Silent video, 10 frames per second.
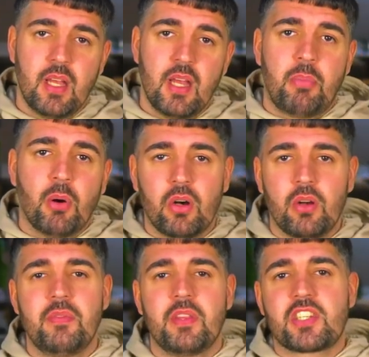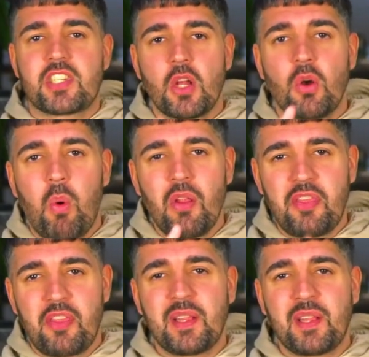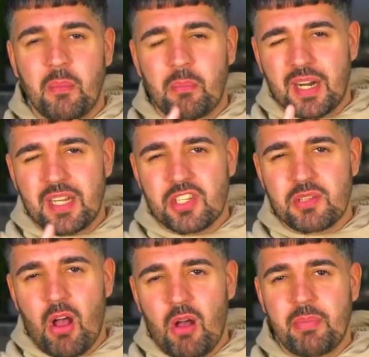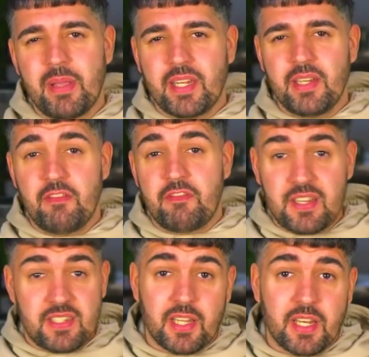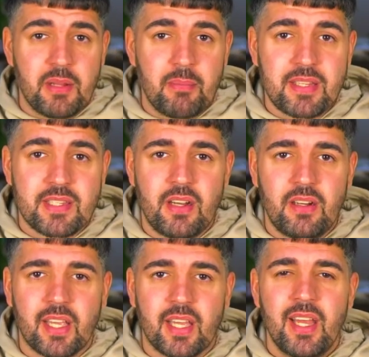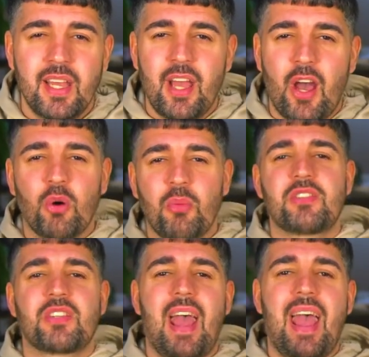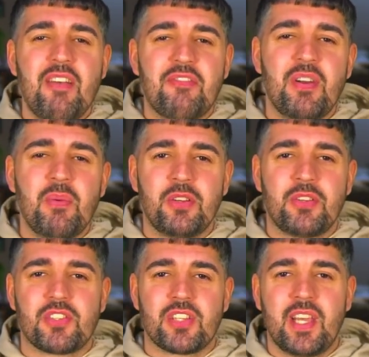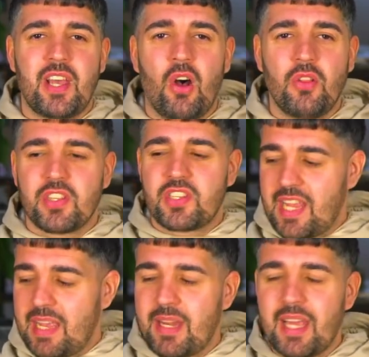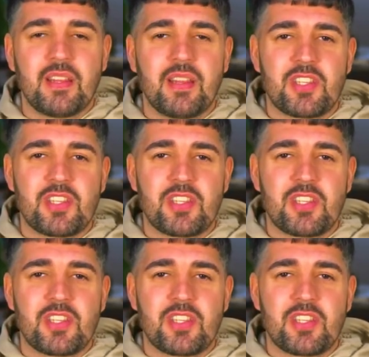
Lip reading: But there's still one thing that breaks smart bidding faster than a bad target. And almost everyone does it on the same day that they